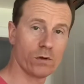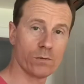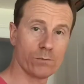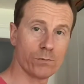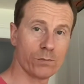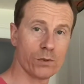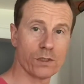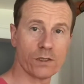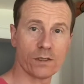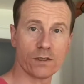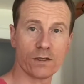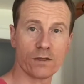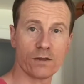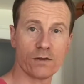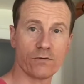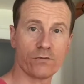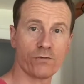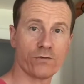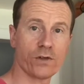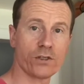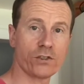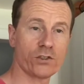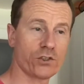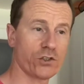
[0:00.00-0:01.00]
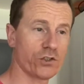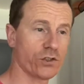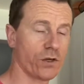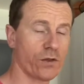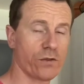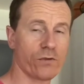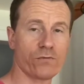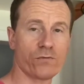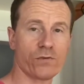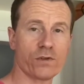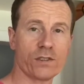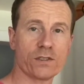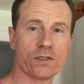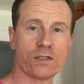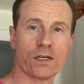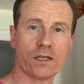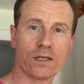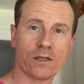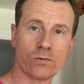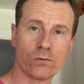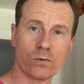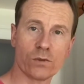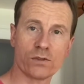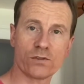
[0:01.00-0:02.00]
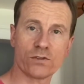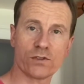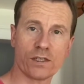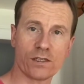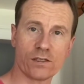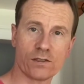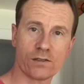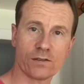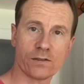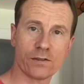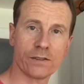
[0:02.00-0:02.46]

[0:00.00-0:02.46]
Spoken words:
put it in the fridge or the freezer, and it will set.